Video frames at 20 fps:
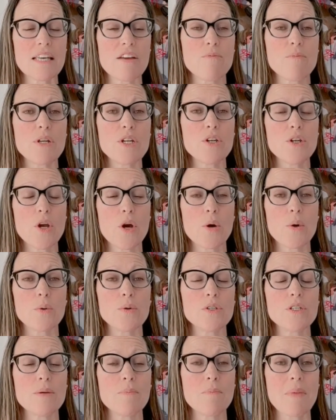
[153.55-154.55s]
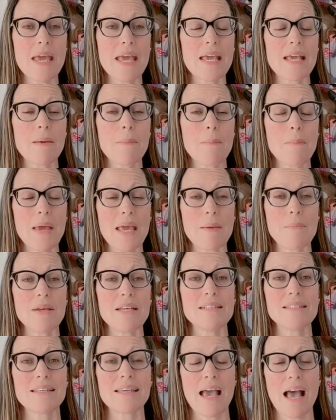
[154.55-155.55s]
have been known to make
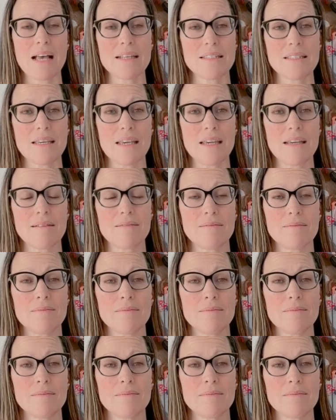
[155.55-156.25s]
babies gassy.